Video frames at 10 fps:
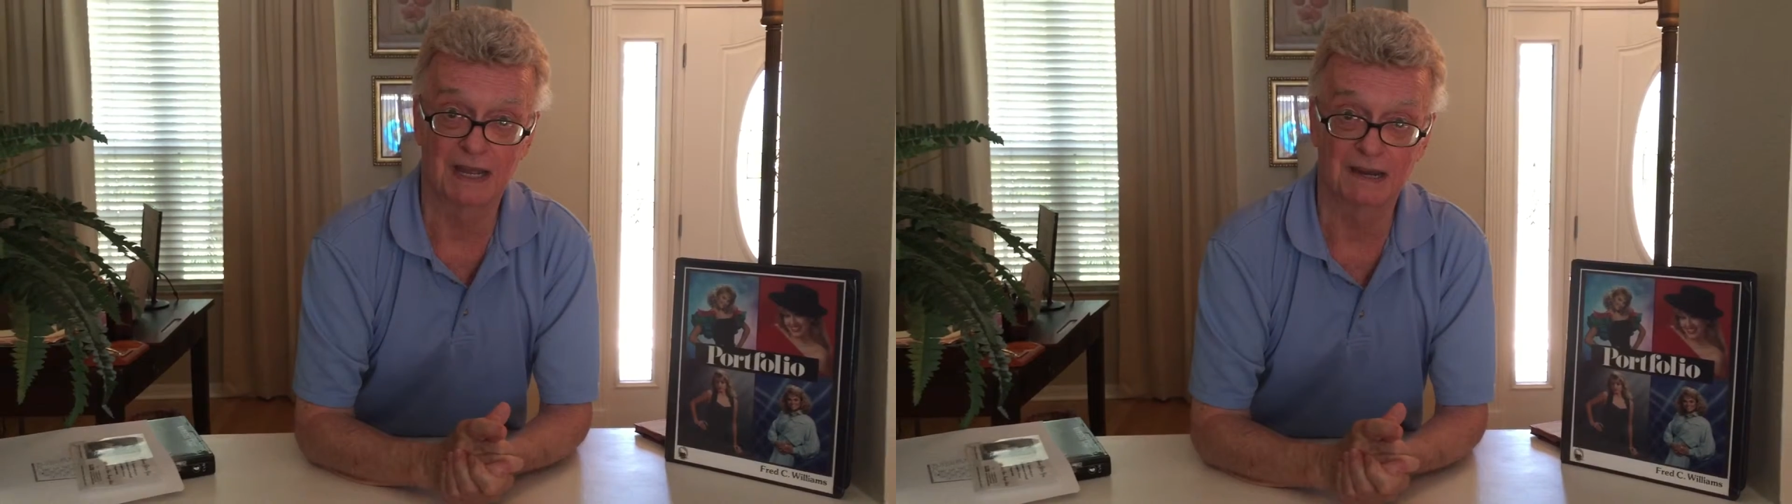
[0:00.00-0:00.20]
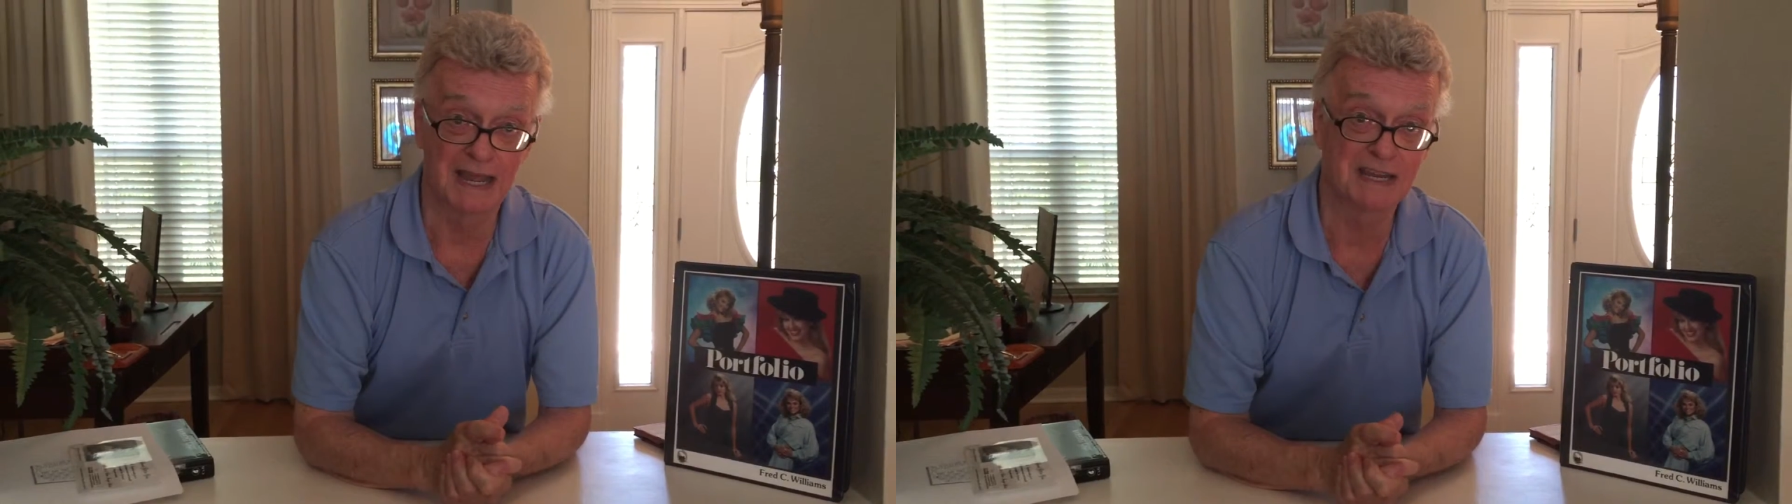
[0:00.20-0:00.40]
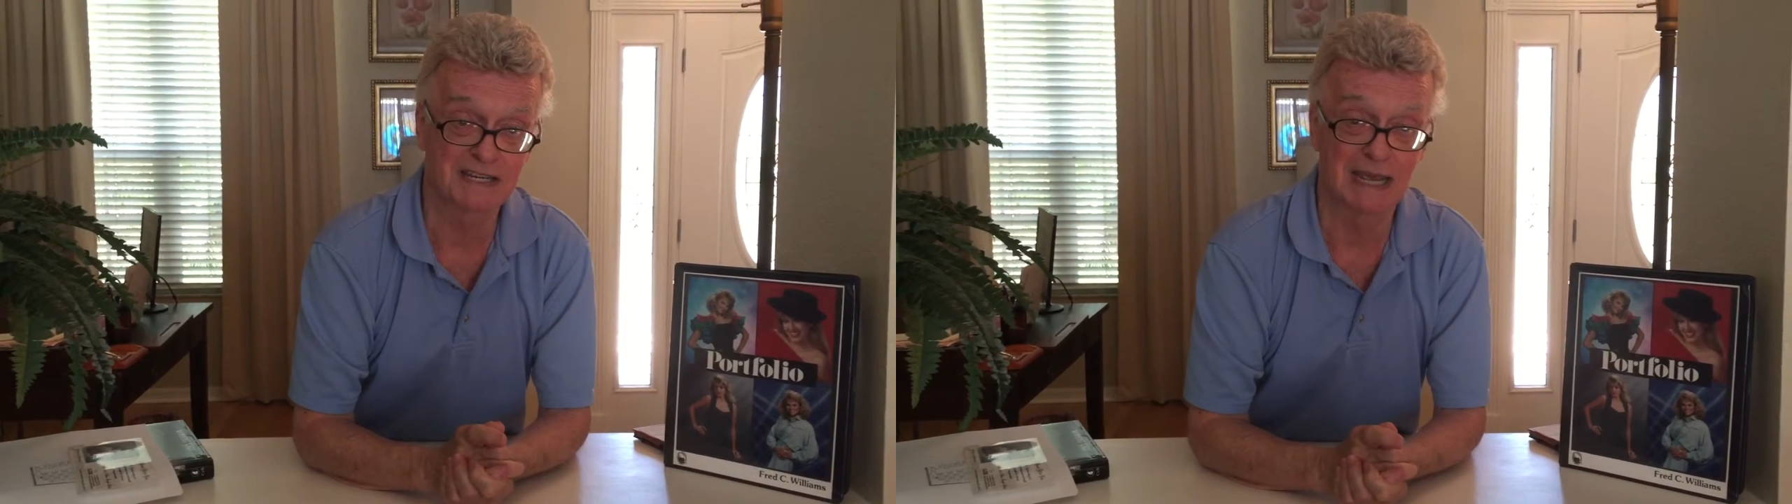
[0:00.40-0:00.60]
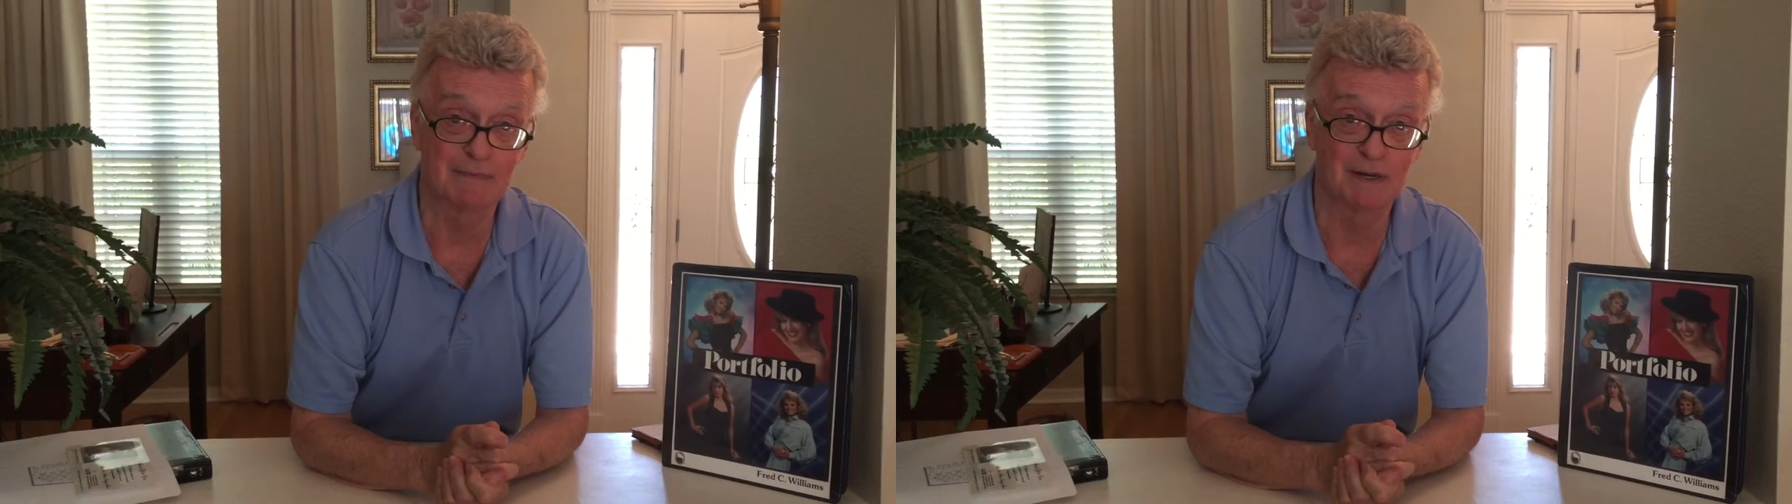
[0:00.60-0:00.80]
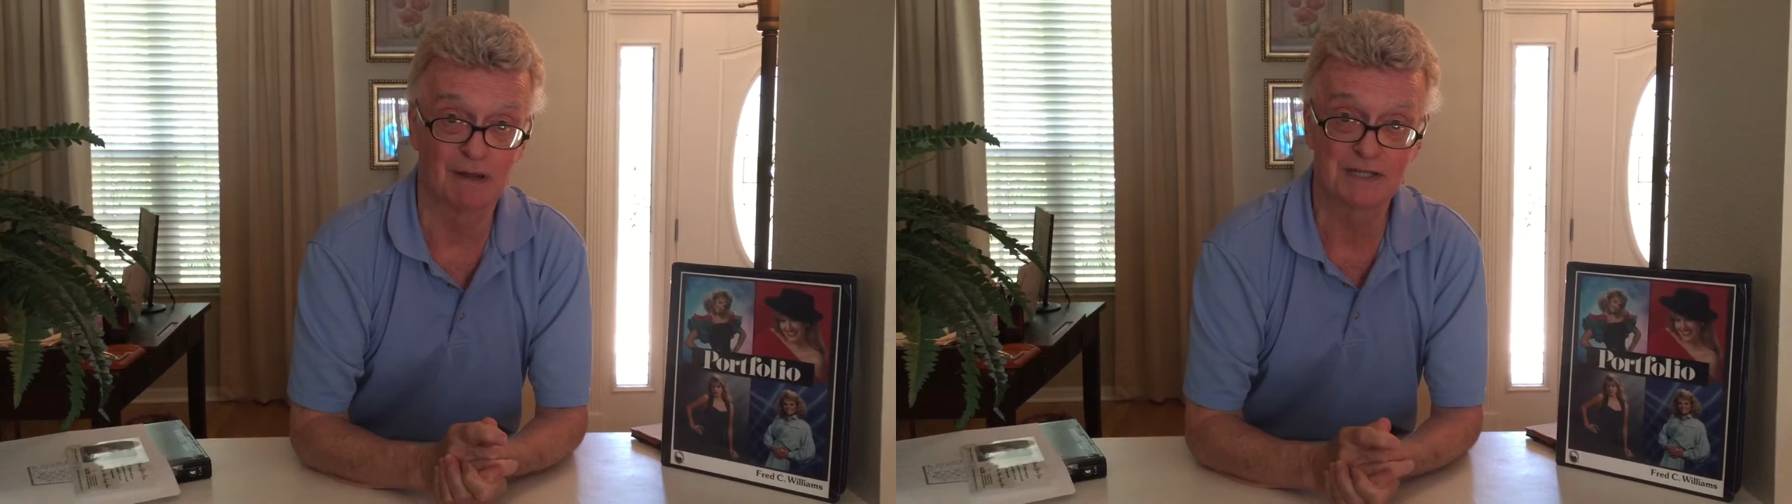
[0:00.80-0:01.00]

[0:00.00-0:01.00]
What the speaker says: and landscape and all.